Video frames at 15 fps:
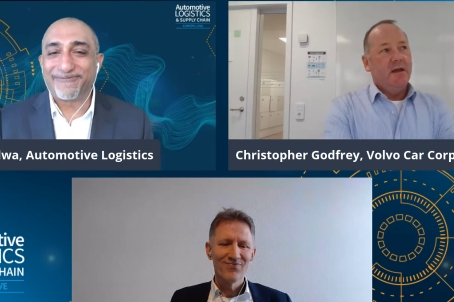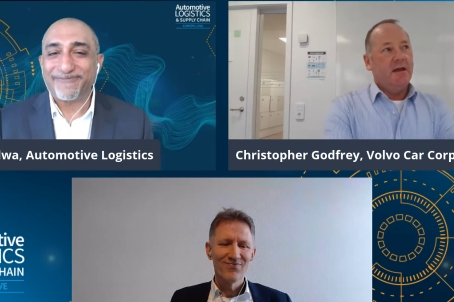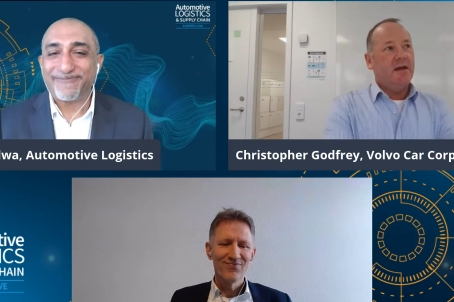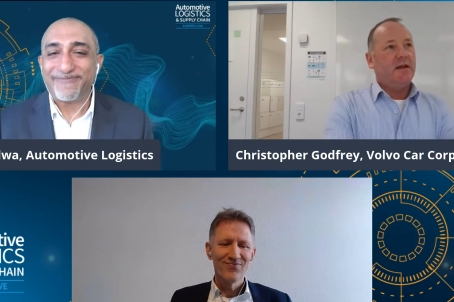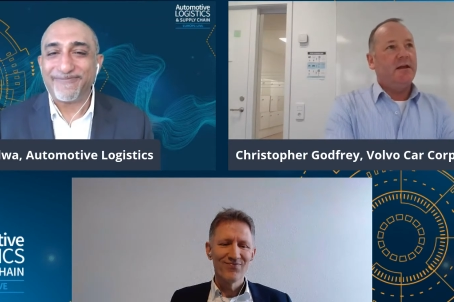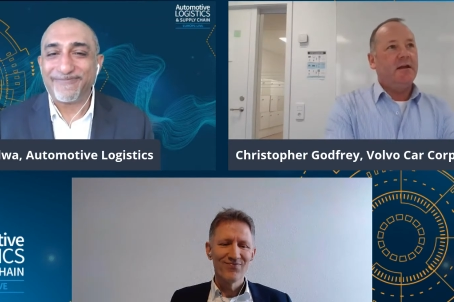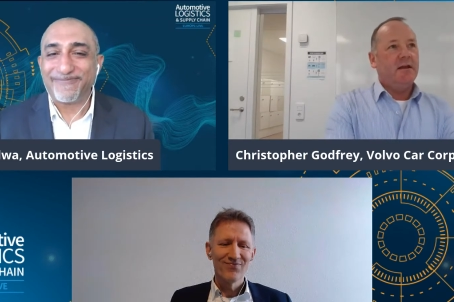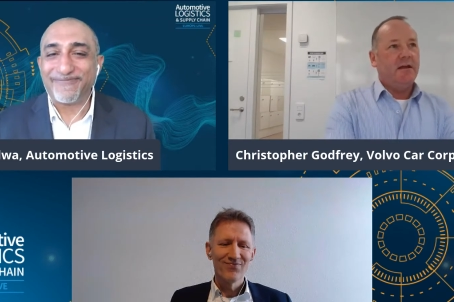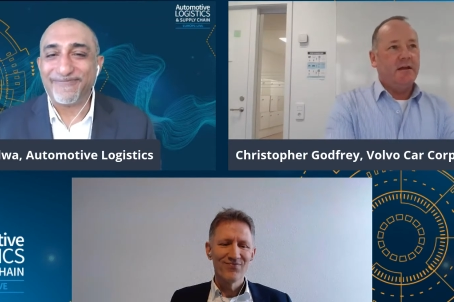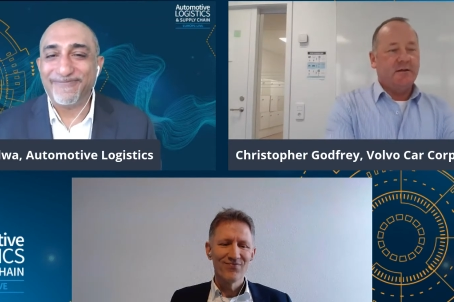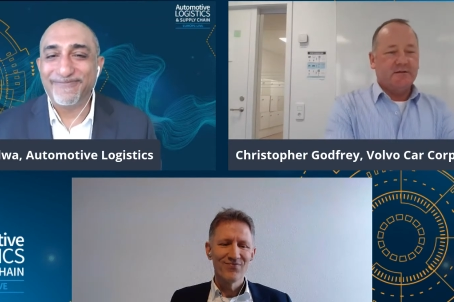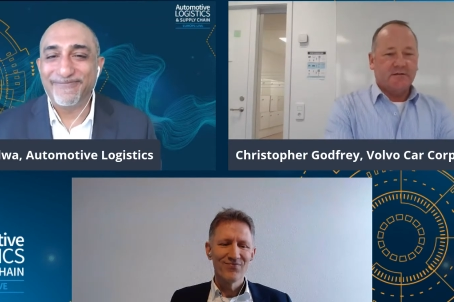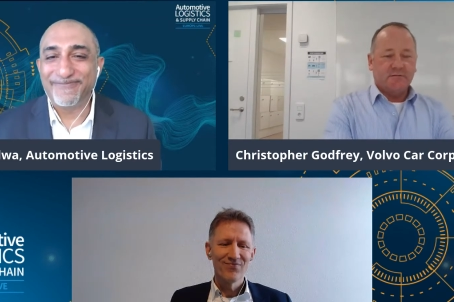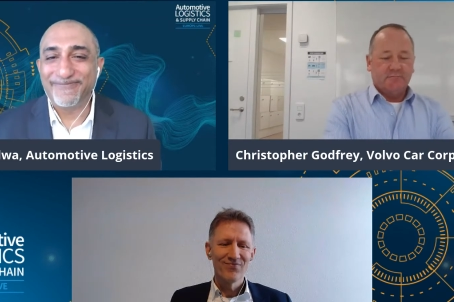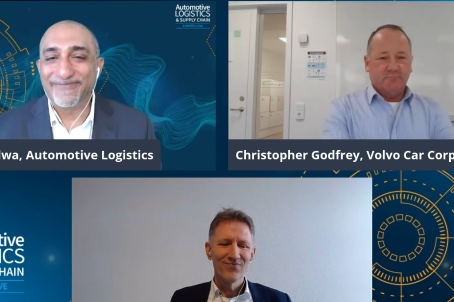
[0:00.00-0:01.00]
Speaker 1: It, it,
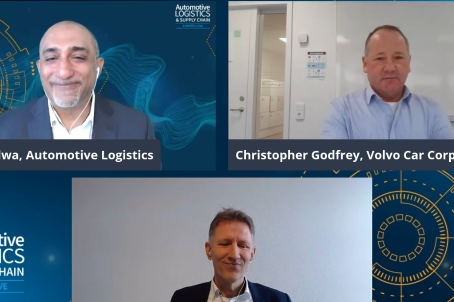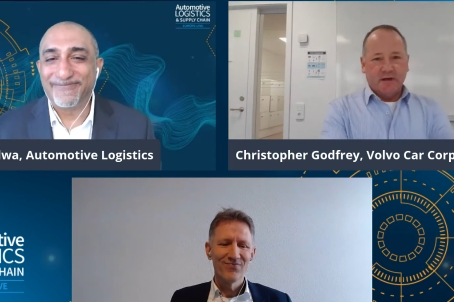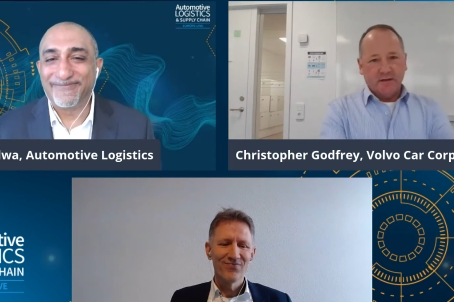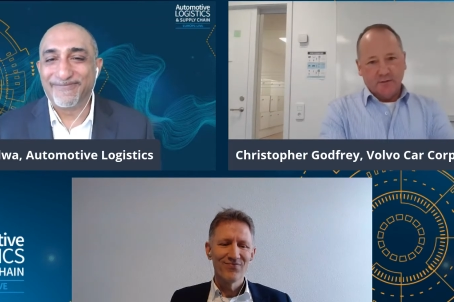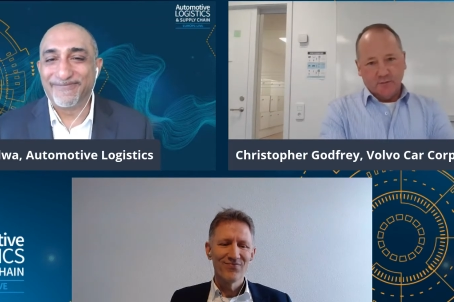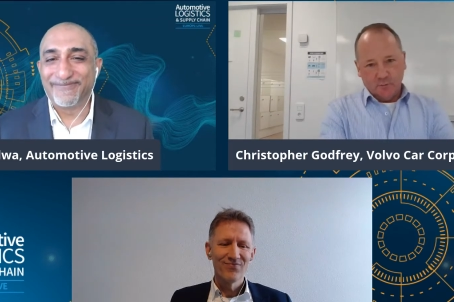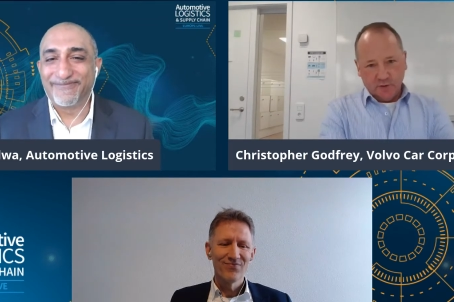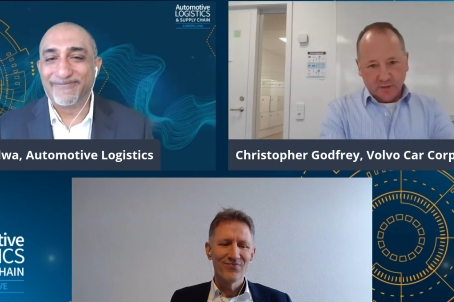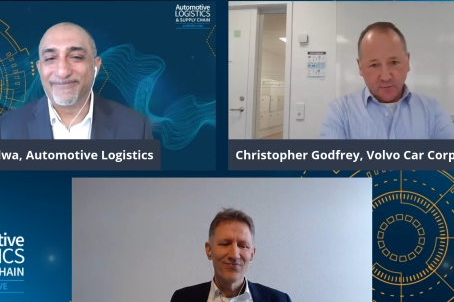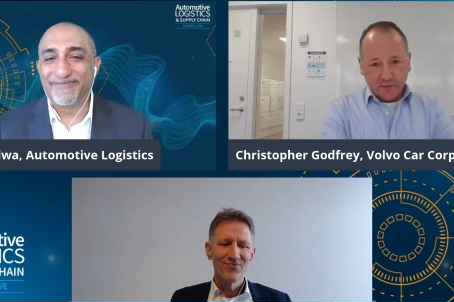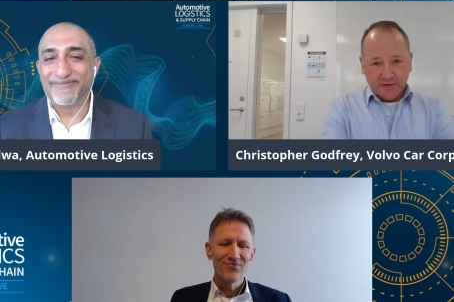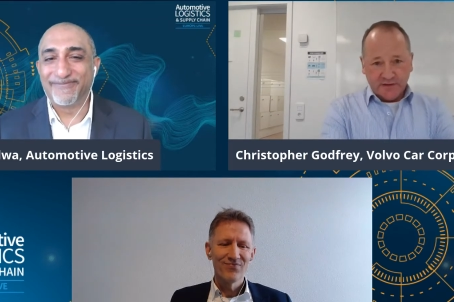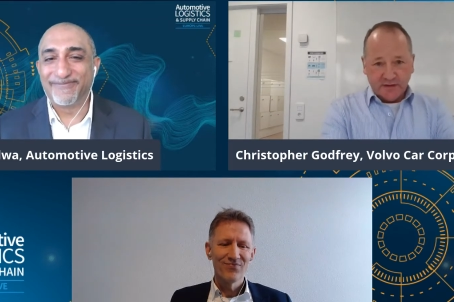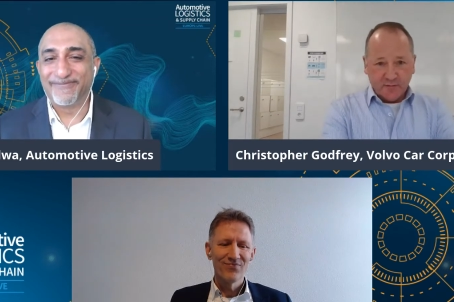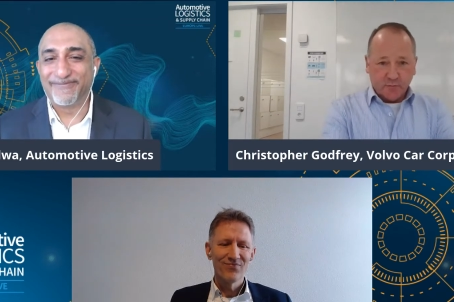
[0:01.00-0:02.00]
it's uh, and
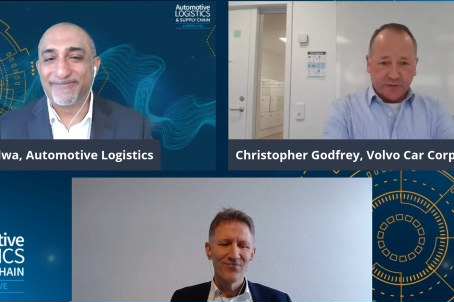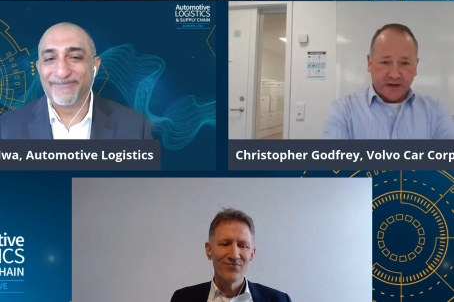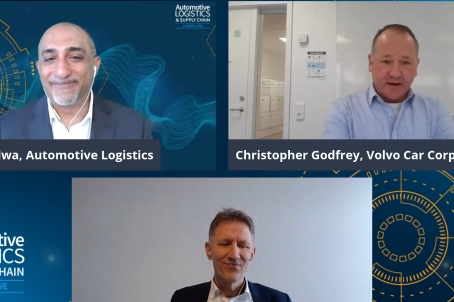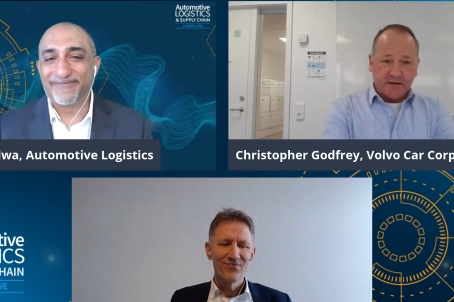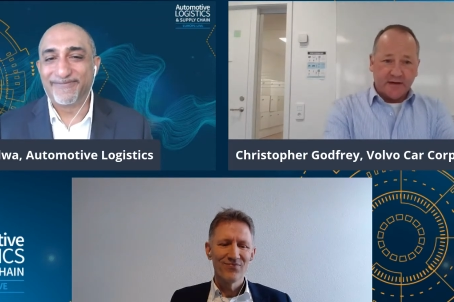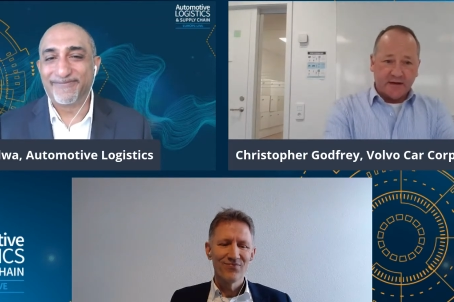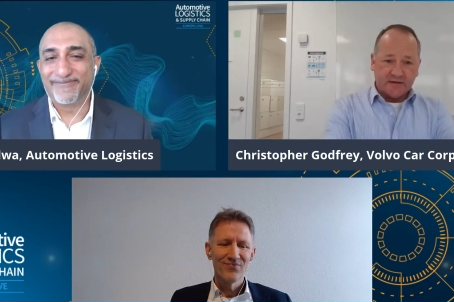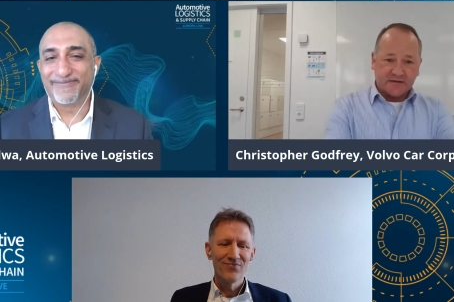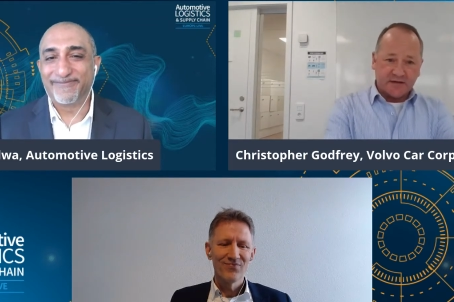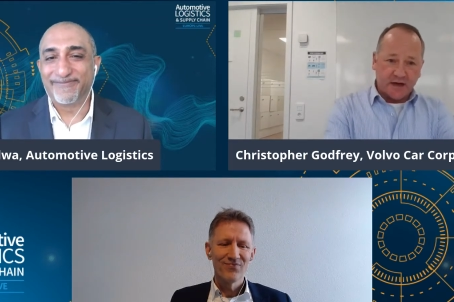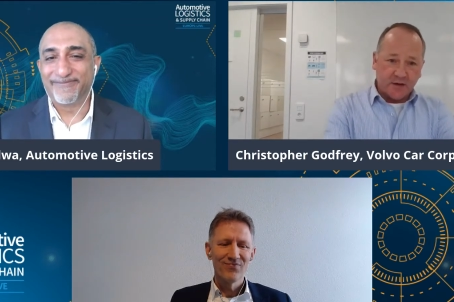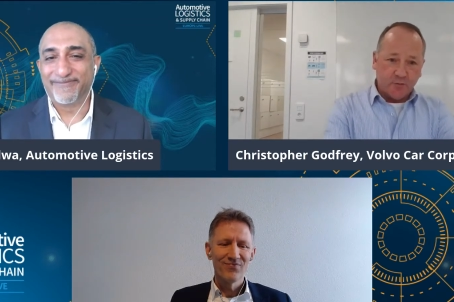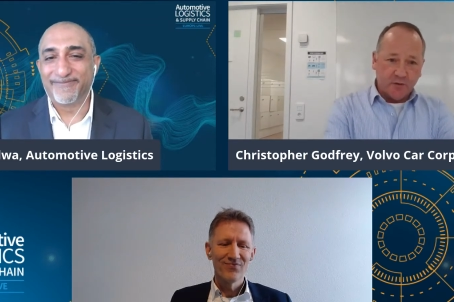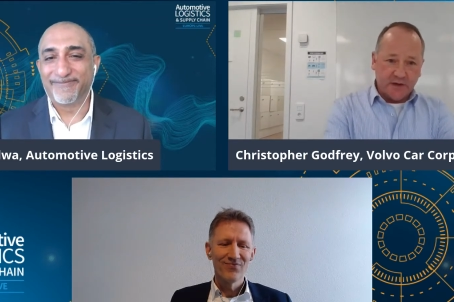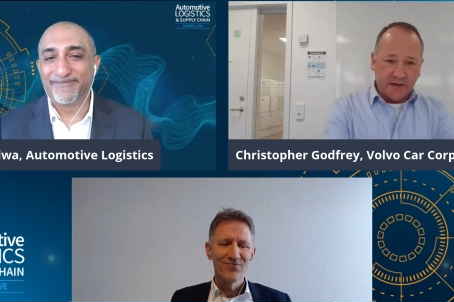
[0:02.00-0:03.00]
we didn't plan that
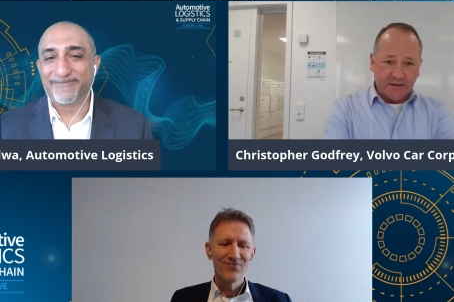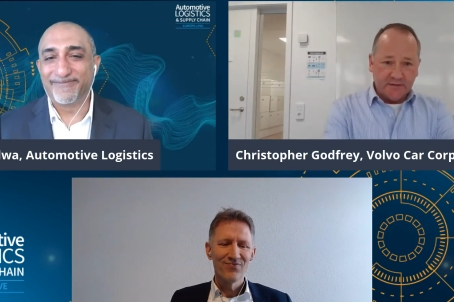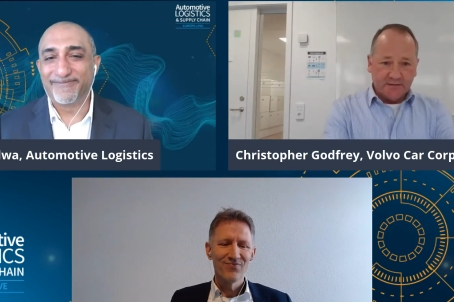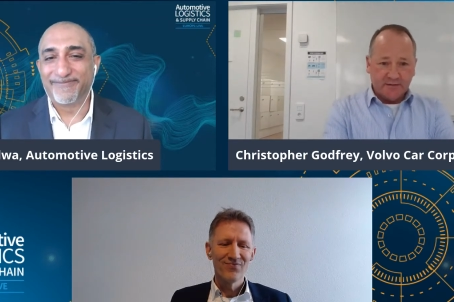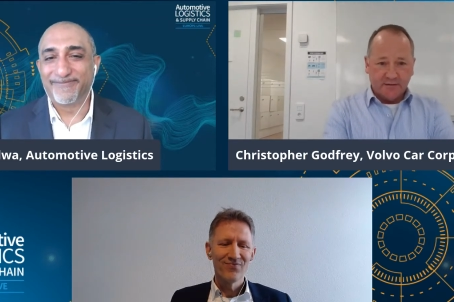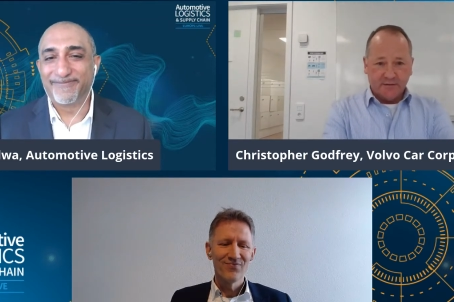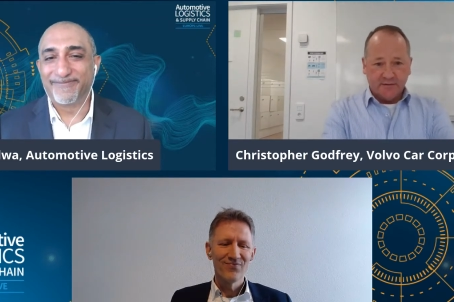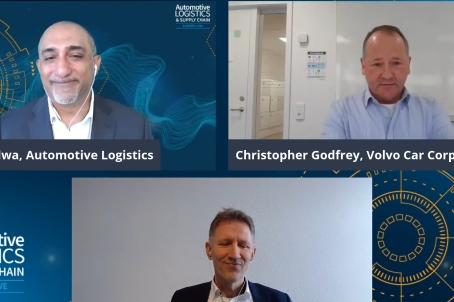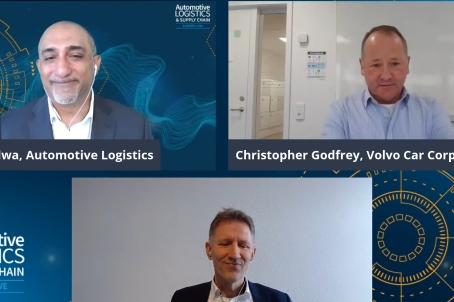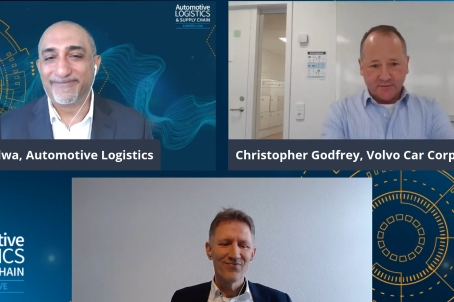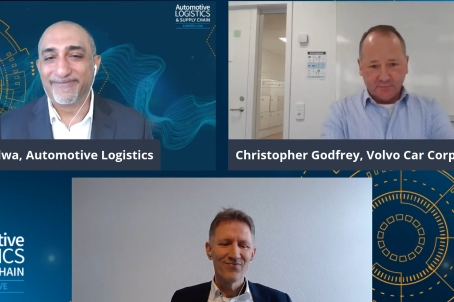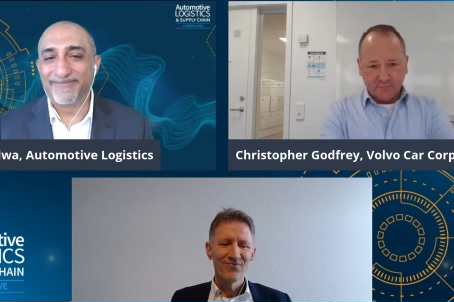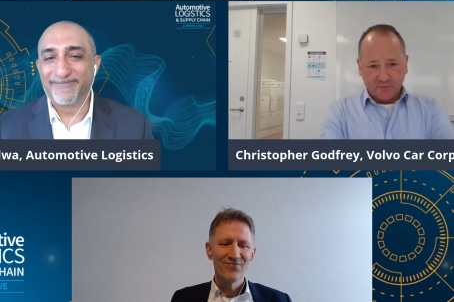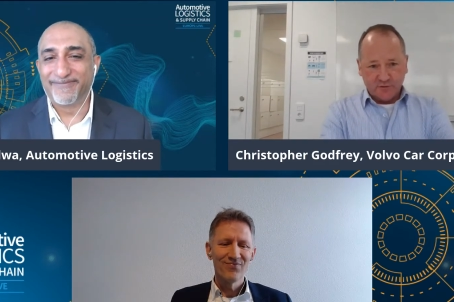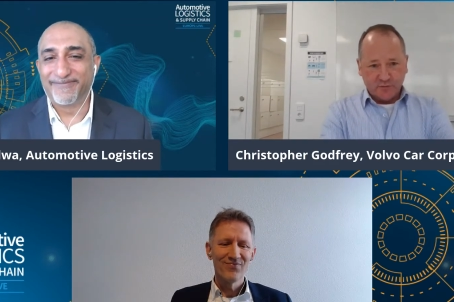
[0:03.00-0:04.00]
segue into
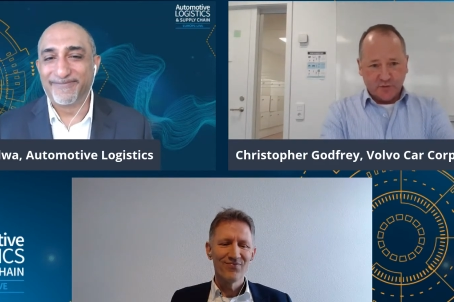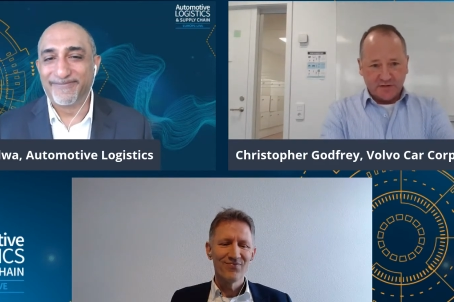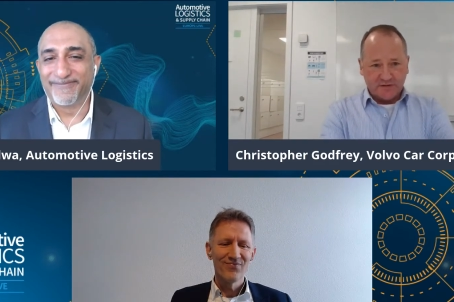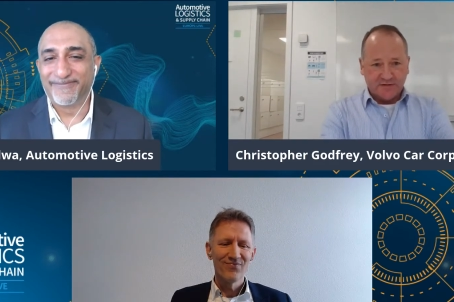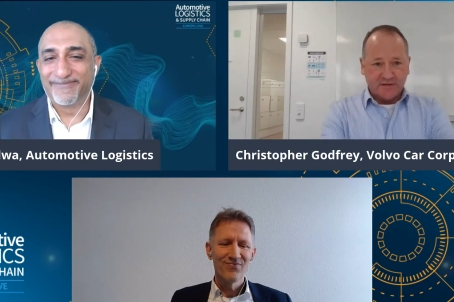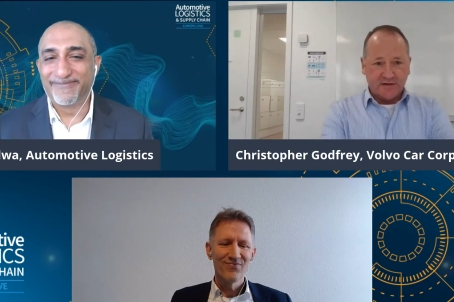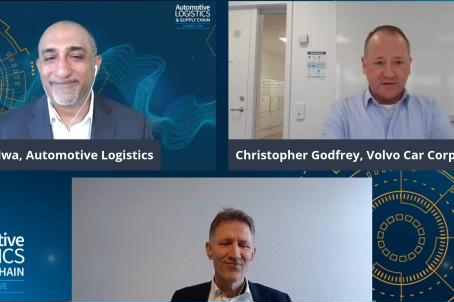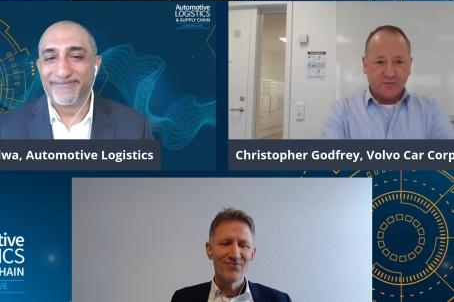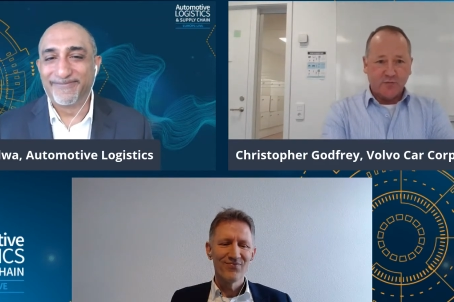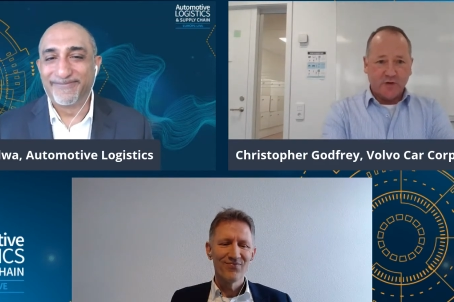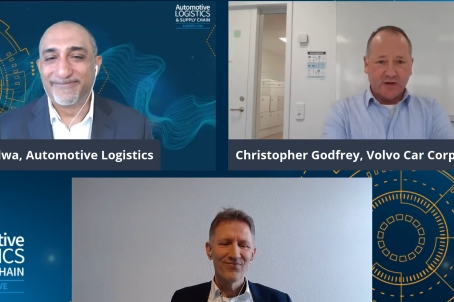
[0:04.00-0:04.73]
to Ruud's presentation.